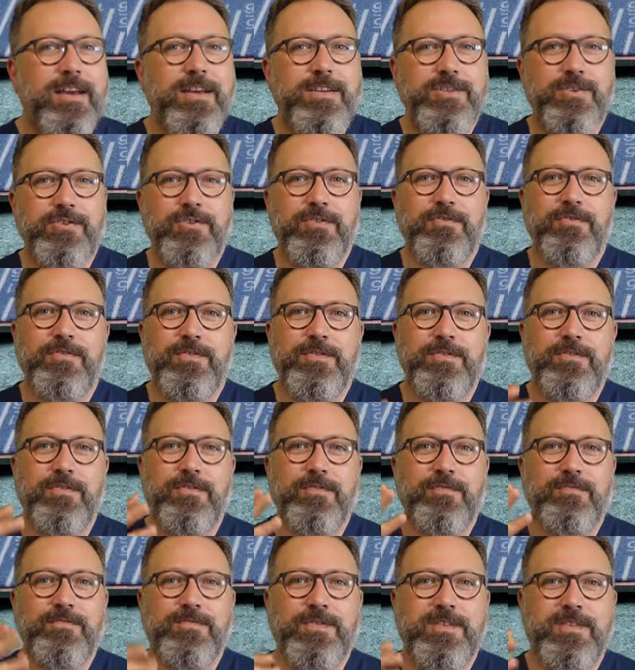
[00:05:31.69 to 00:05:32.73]
So
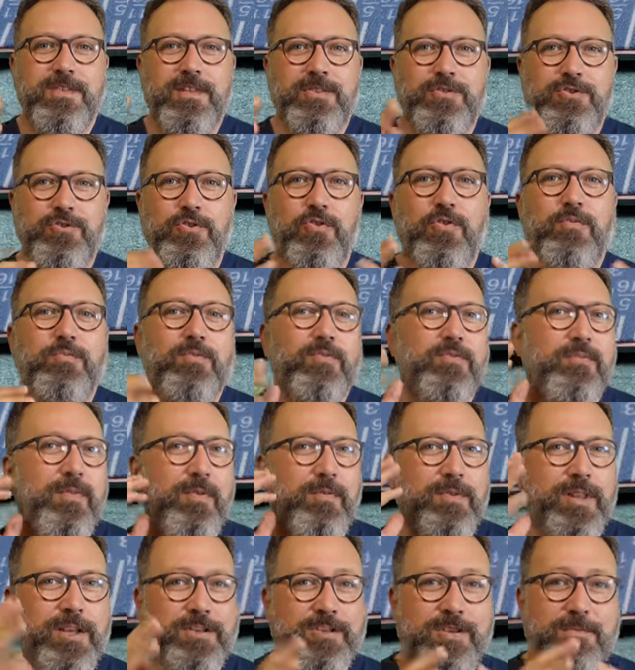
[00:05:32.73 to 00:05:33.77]
you'll the jaw
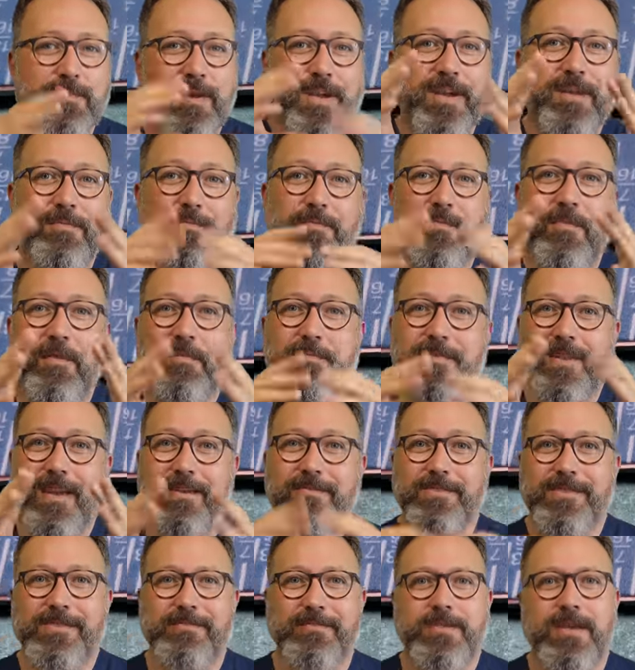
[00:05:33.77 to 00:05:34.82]
movement will actually make it move up and
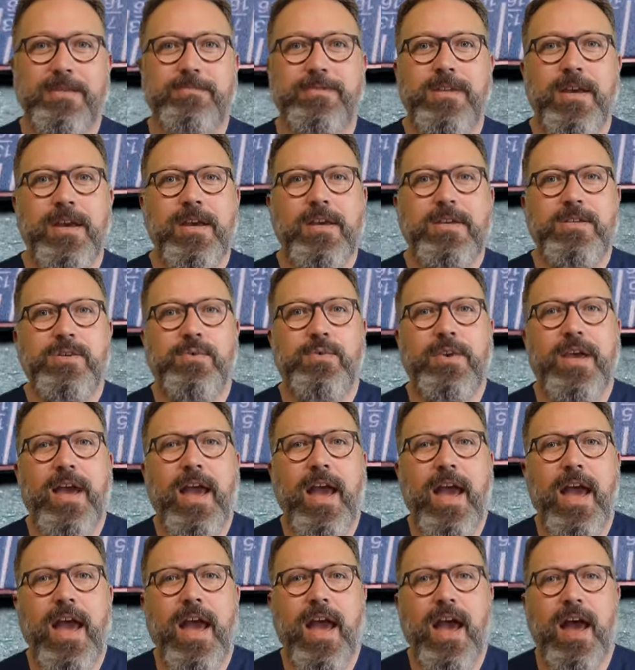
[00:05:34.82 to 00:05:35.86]
down sometimes. So we
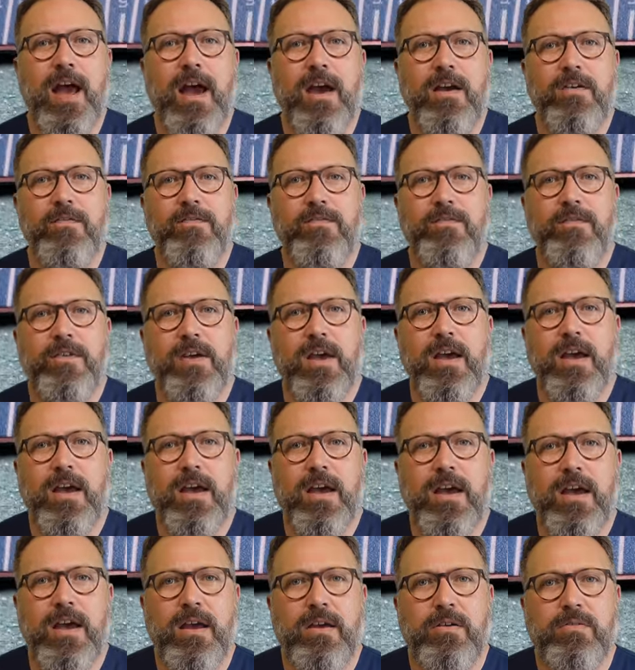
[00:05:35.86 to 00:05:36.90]
have,
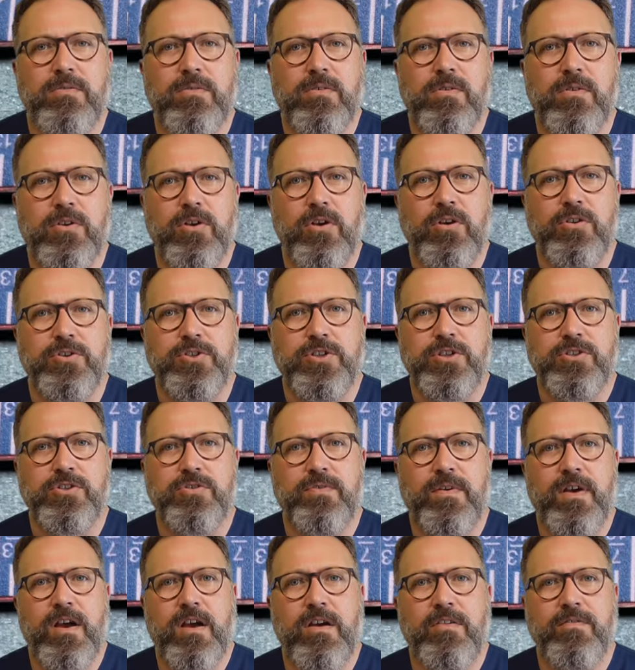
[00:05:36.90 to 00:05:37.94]
just
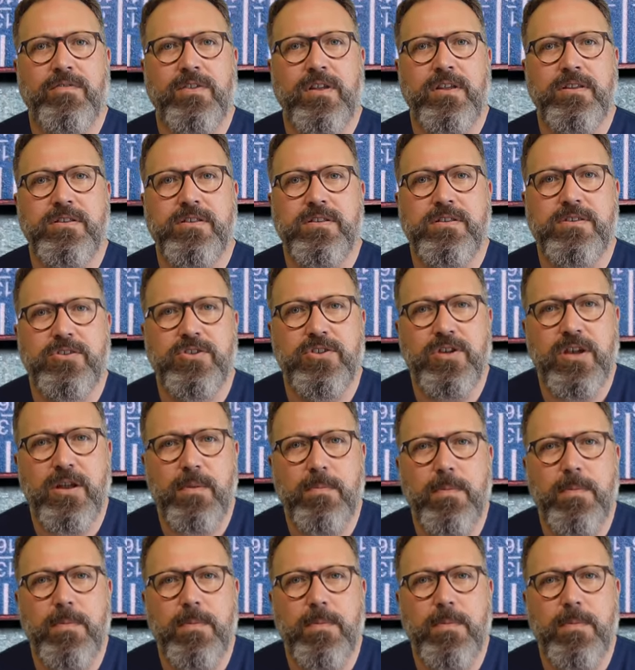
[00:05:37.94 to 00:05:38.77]
over half an inch.